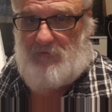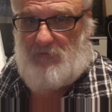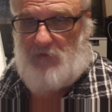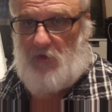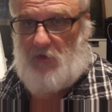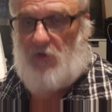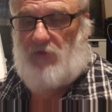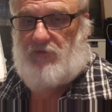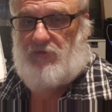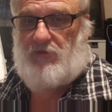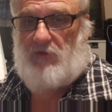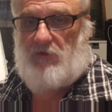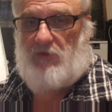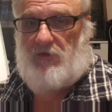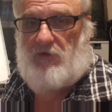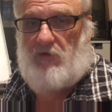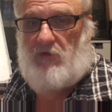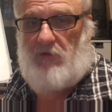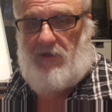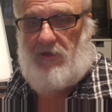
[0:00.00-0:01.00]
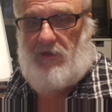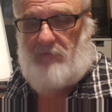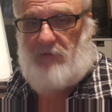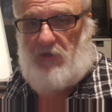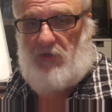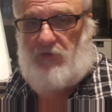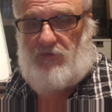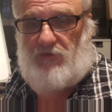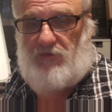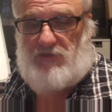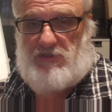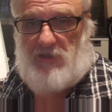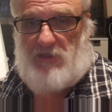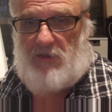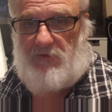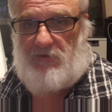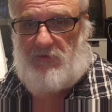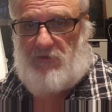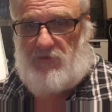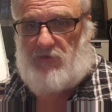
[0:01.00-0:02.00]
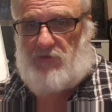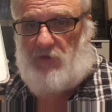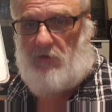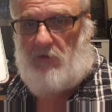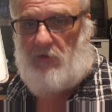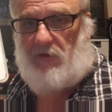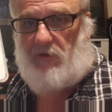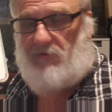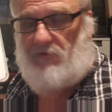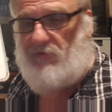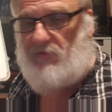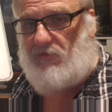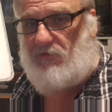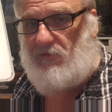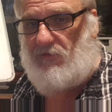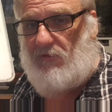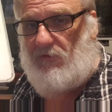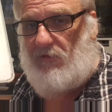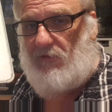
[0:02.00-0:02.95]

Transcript: lost a lot of cred, because it showed that science